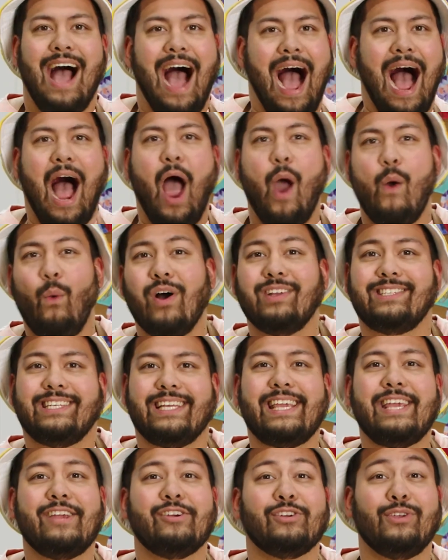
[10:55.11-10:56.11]
I want to
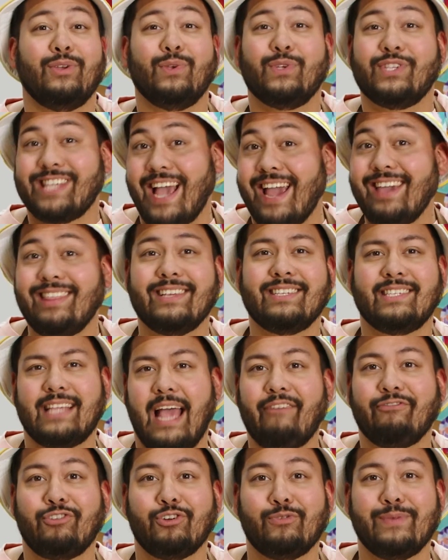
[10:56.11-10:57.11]
hear you say this
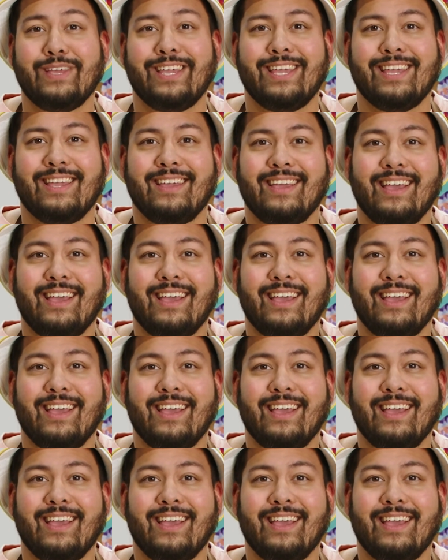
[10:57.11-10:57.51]
after me.